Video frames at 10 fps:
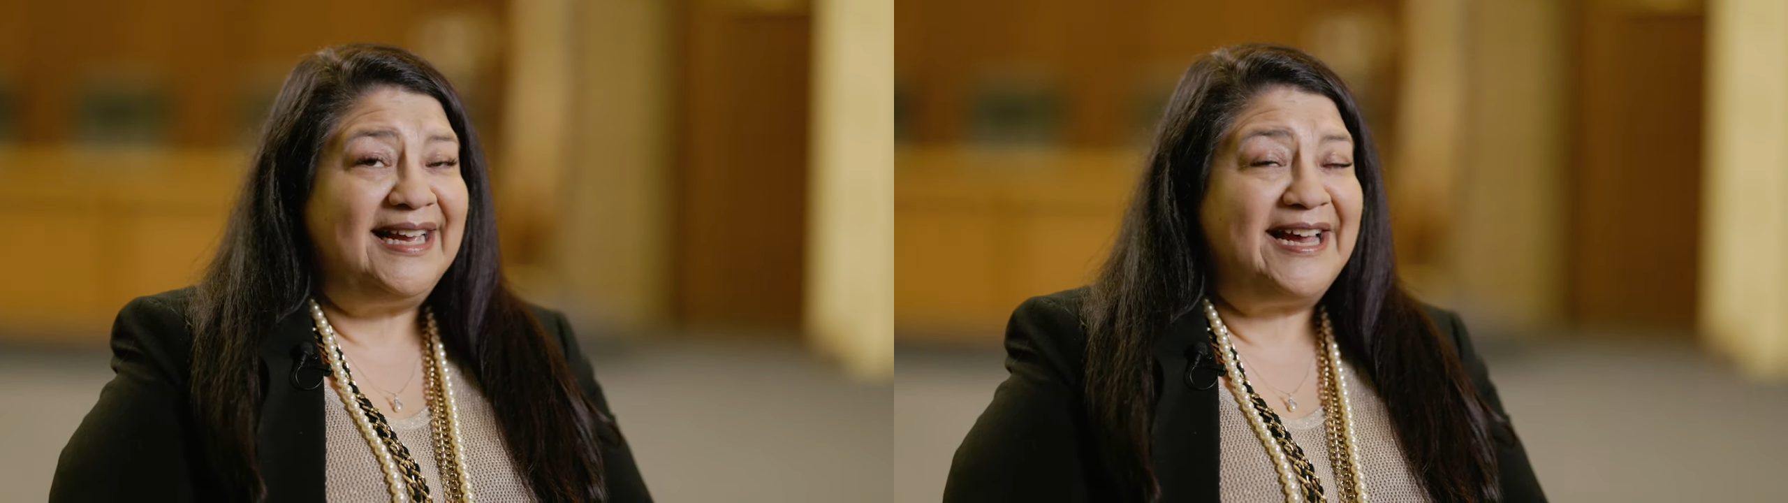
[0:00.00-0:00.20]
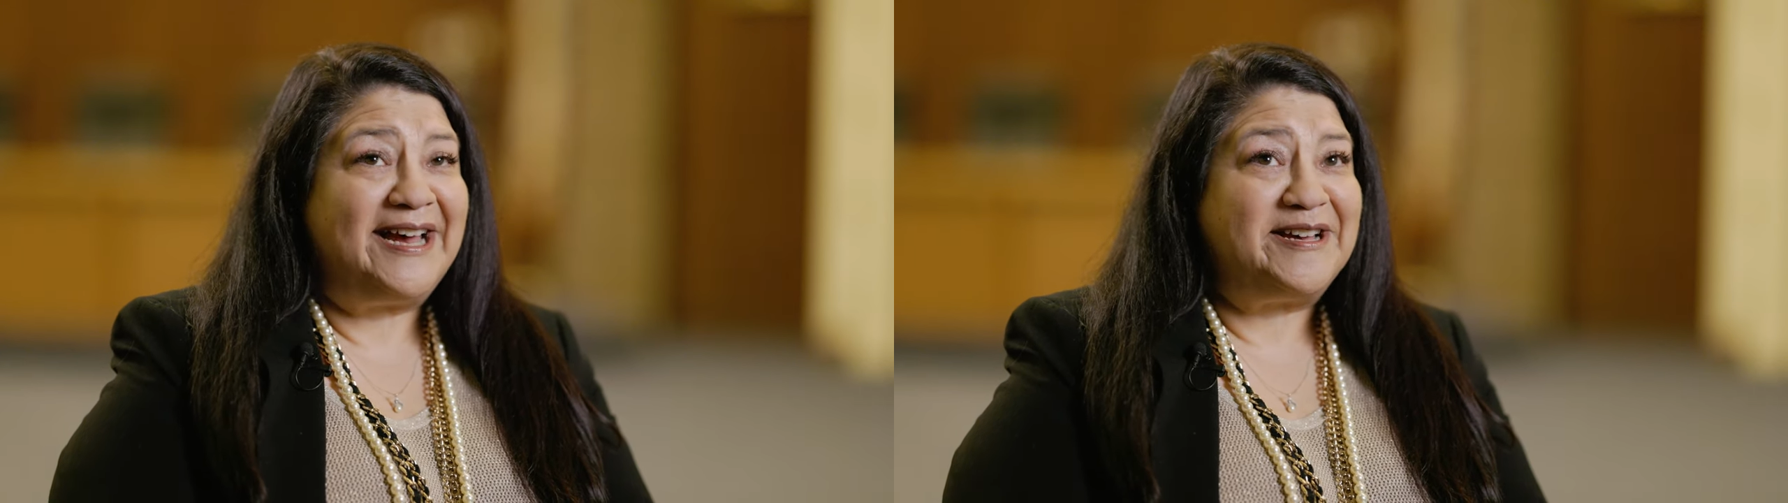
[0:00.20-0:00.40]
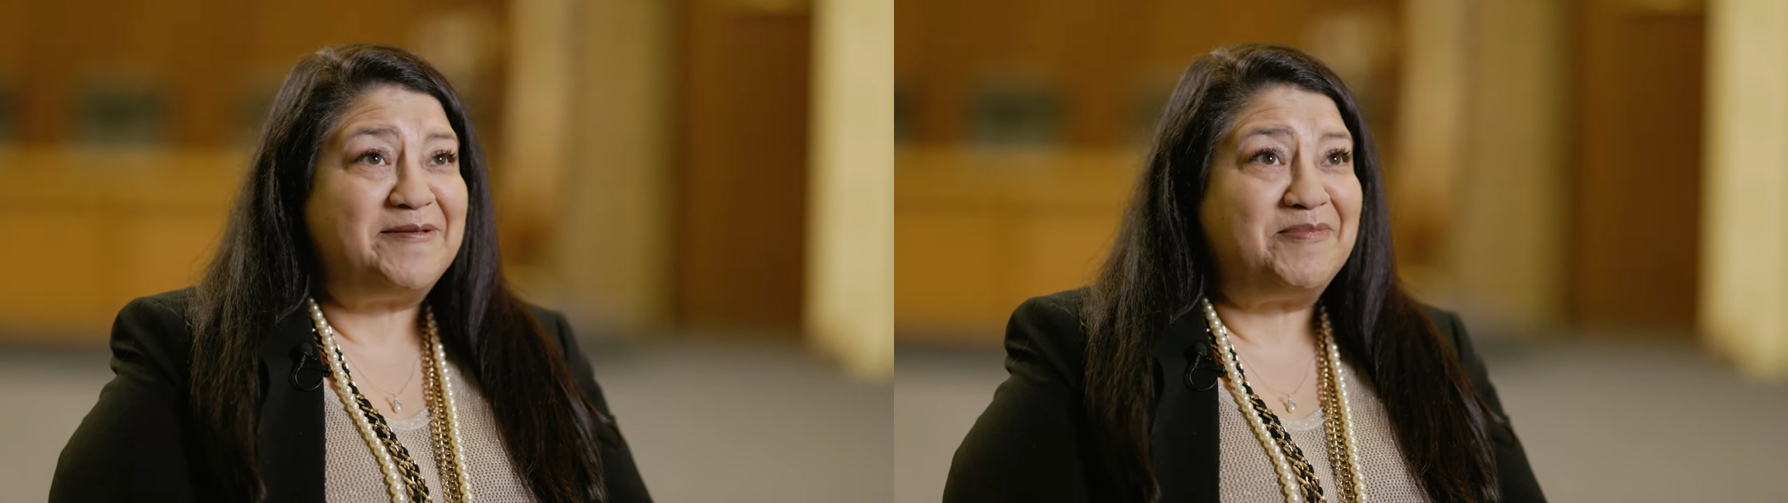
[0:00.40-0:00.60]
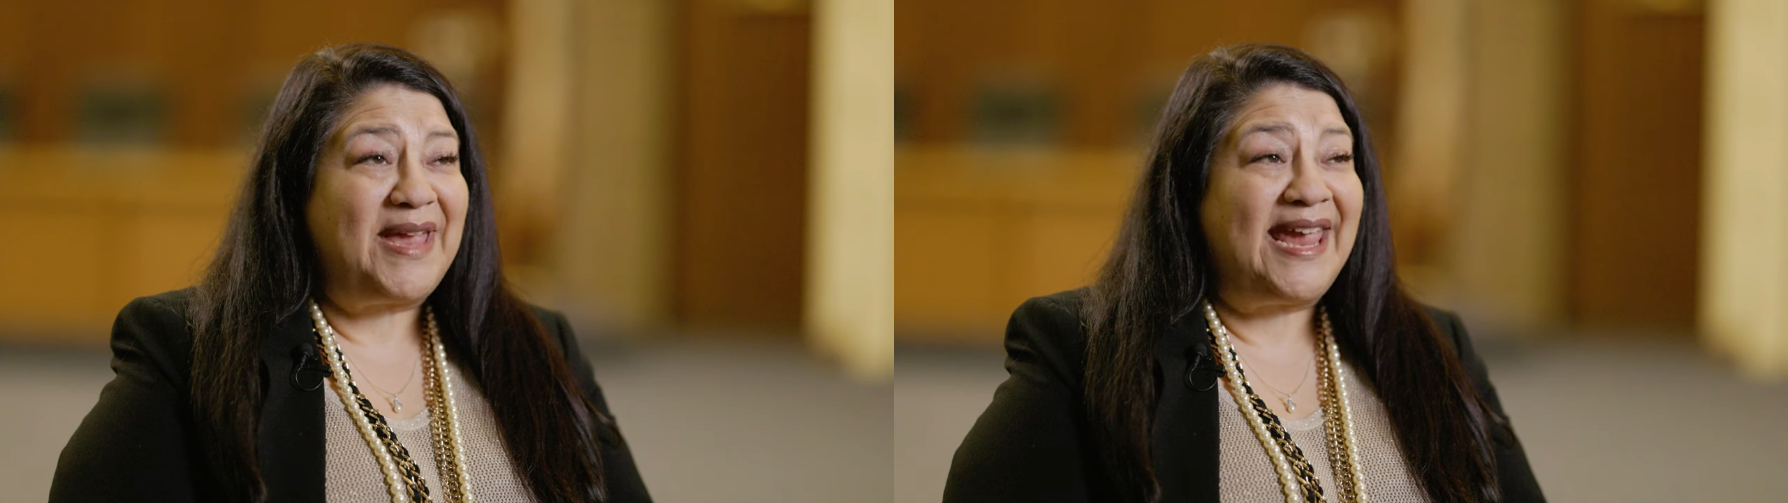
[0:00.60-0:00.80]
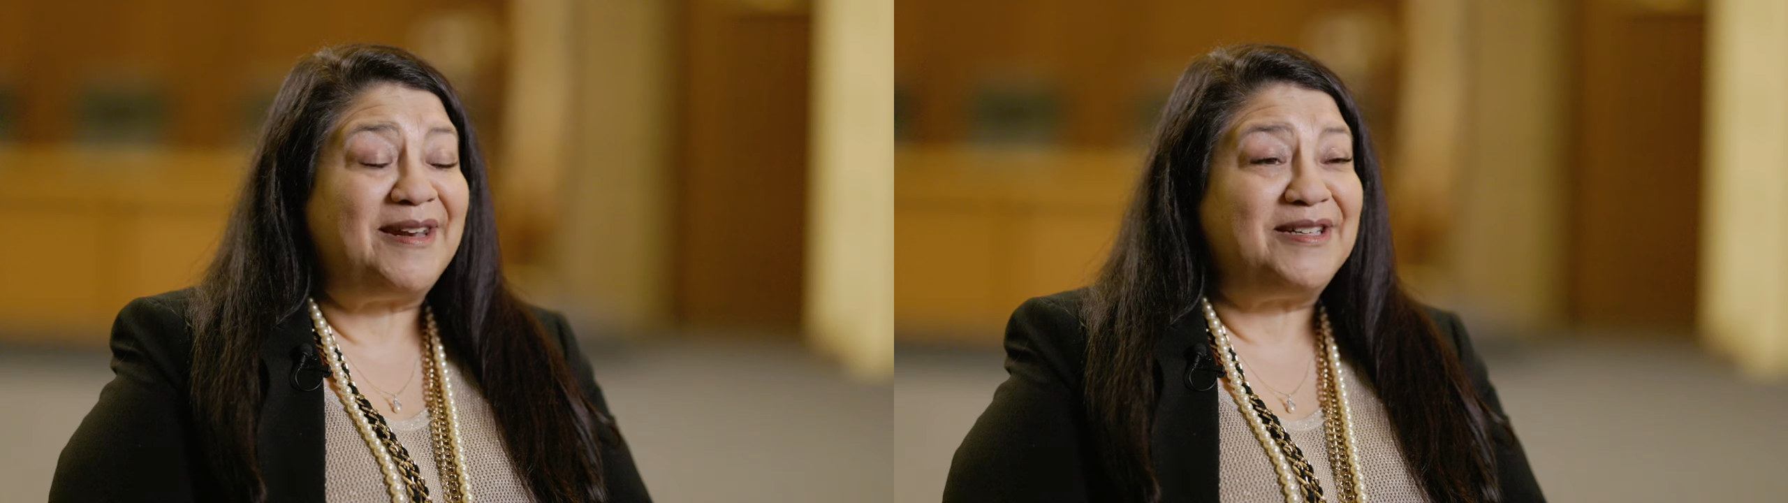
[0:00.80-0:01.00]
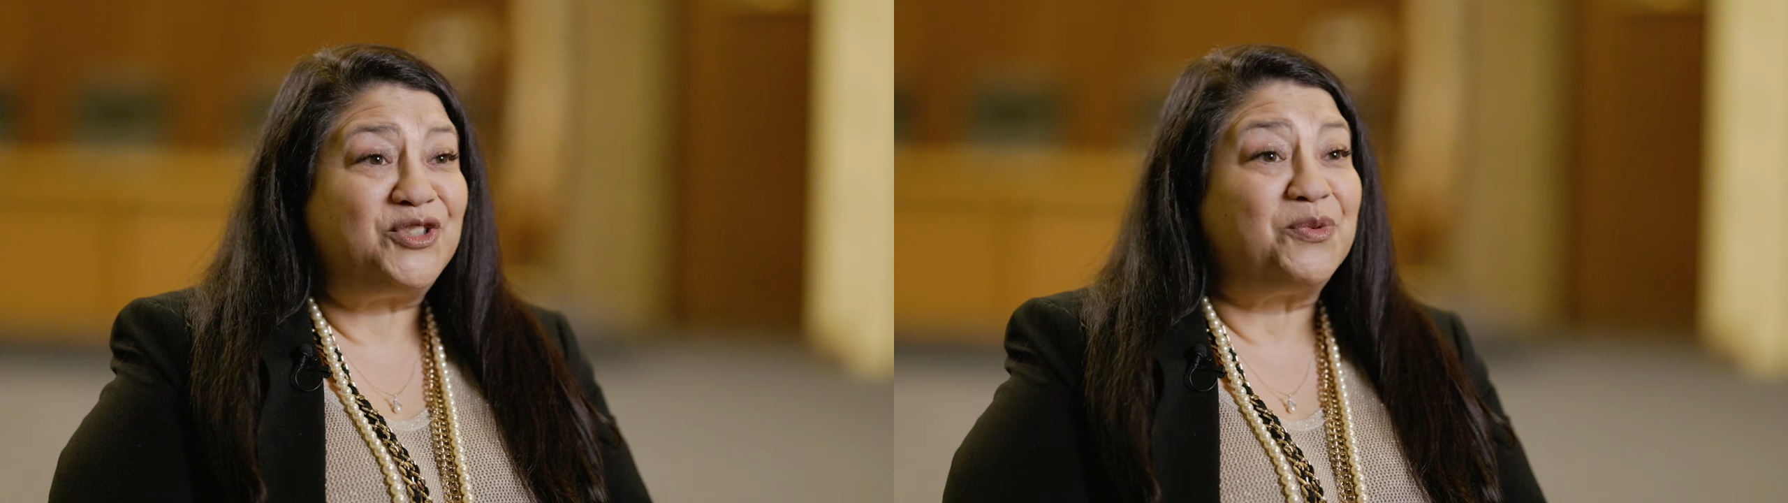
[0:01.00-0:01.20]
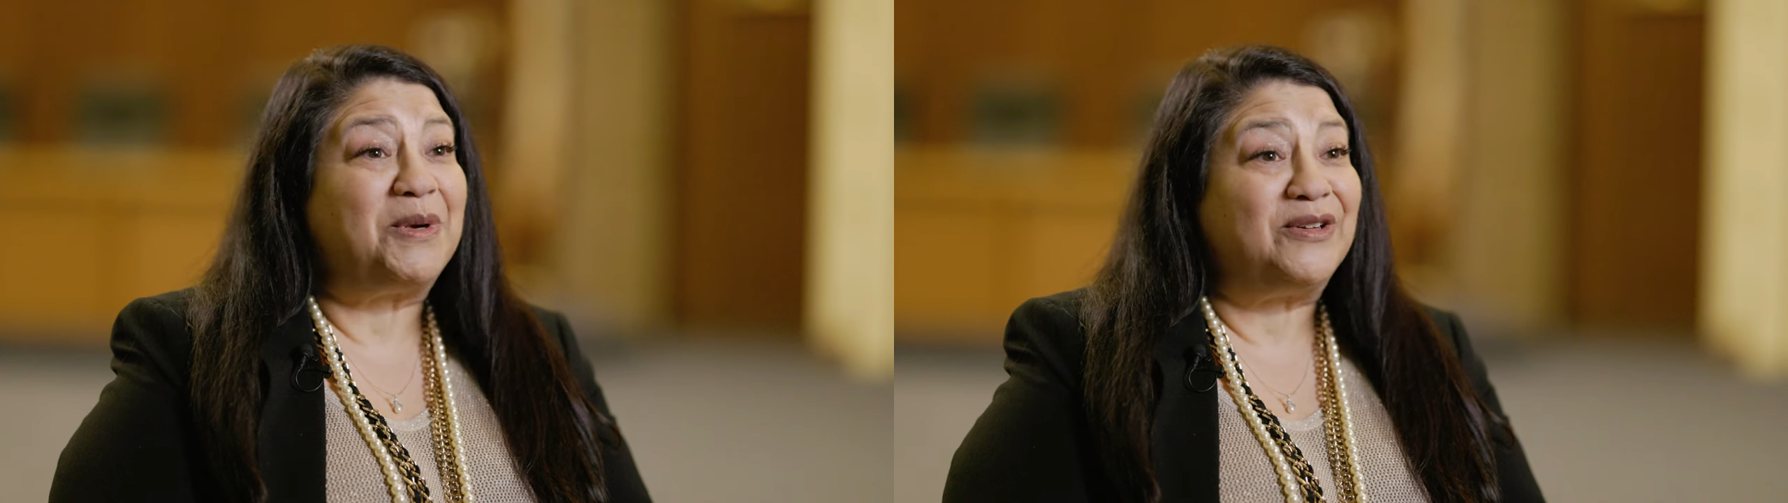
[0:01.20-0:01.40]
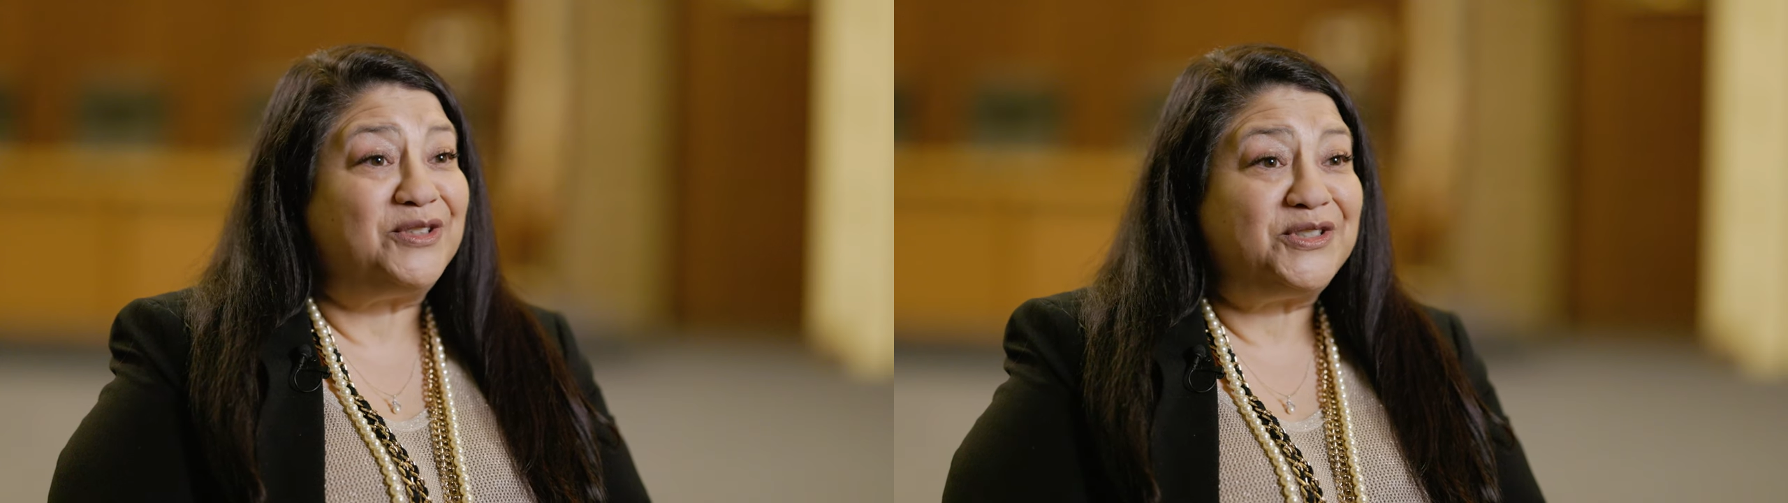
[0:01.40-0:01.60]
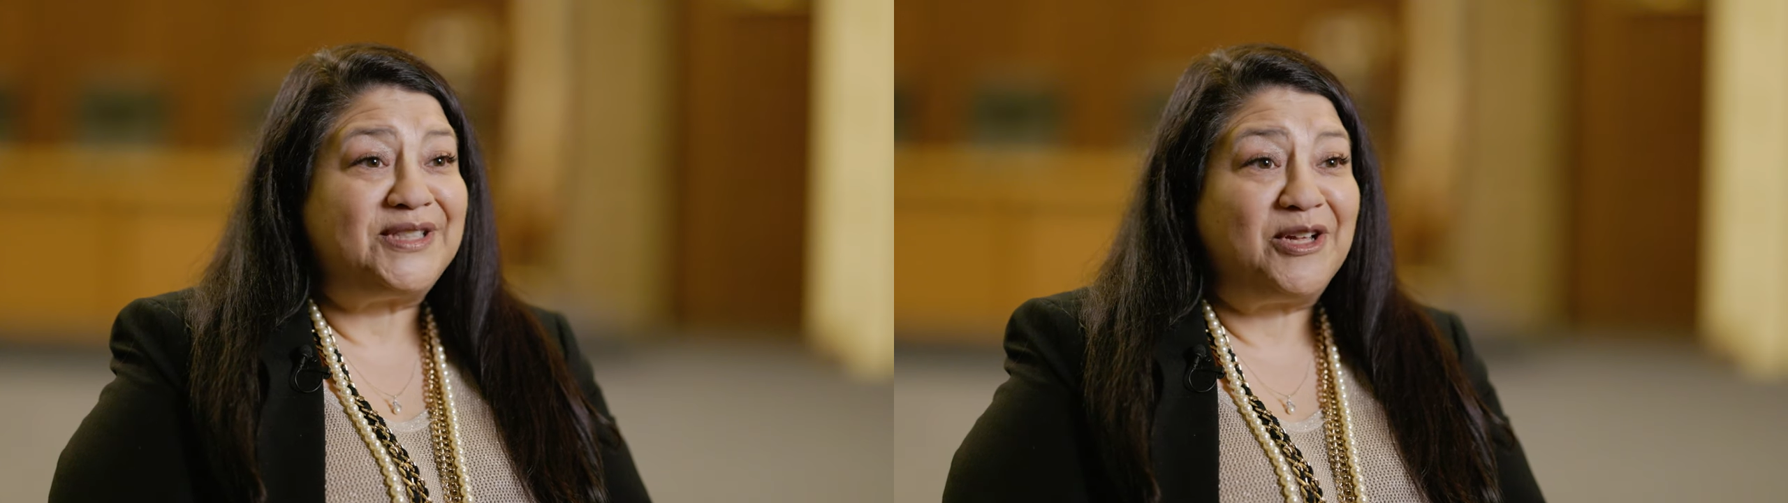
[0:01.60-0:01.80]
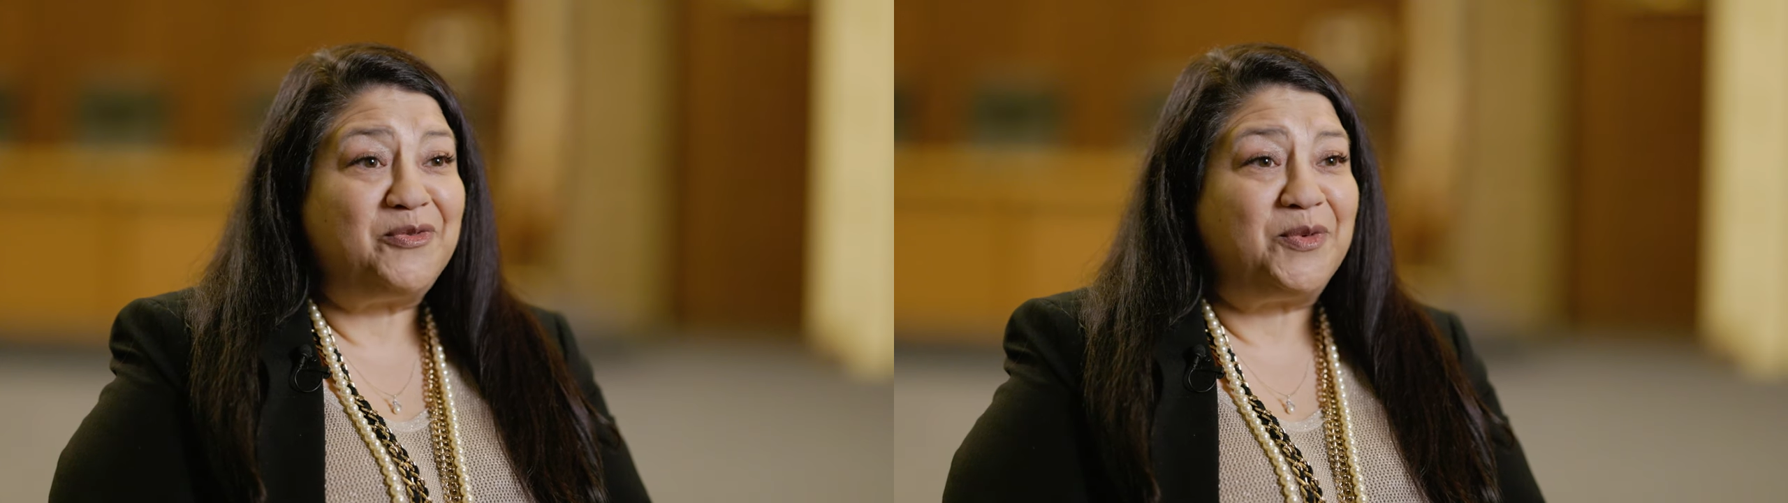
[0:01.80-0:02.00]
And surround
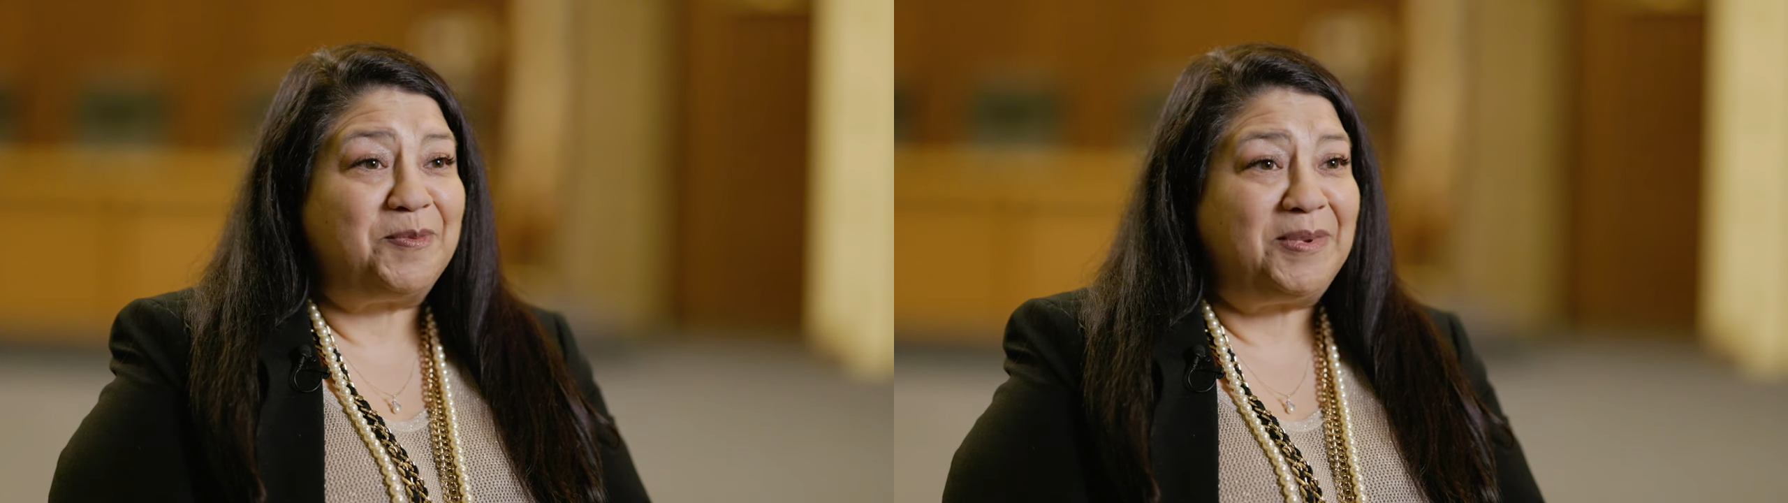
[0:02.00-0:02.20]
yourself with